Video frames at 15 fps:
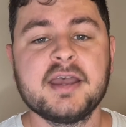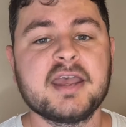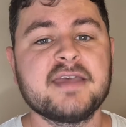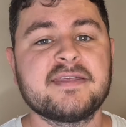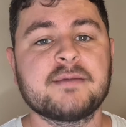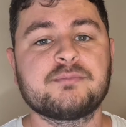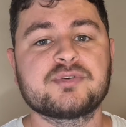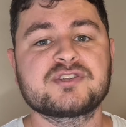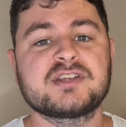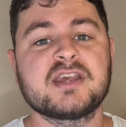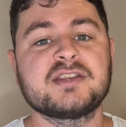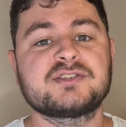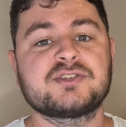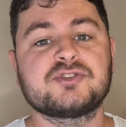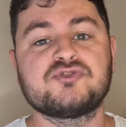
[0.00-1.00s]
He then
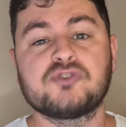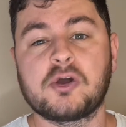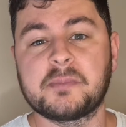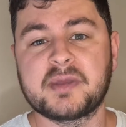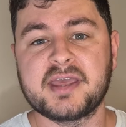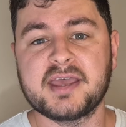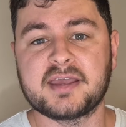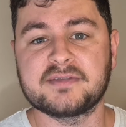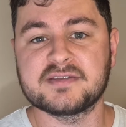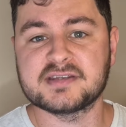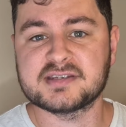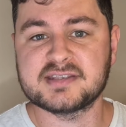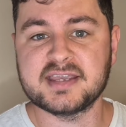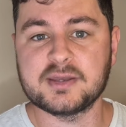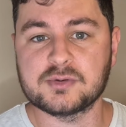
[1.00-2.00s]
proceeds to dropkick the
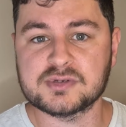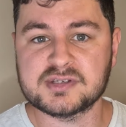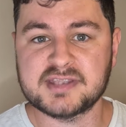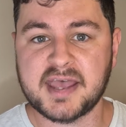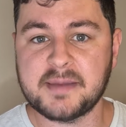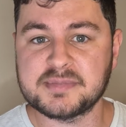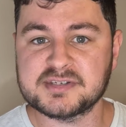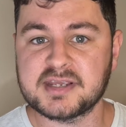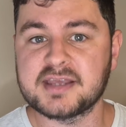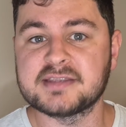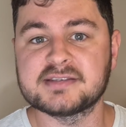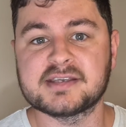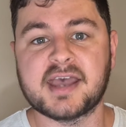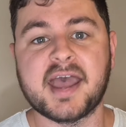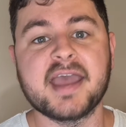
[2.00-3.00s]
steel steps
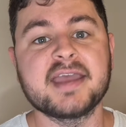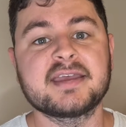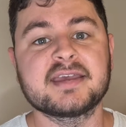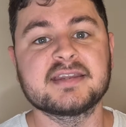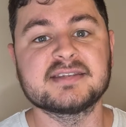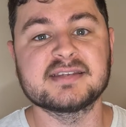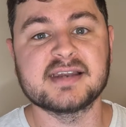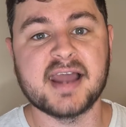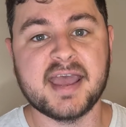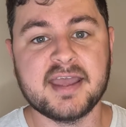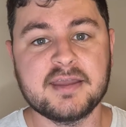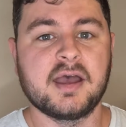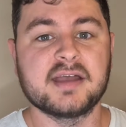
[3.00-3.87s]
into A-Kid's leg,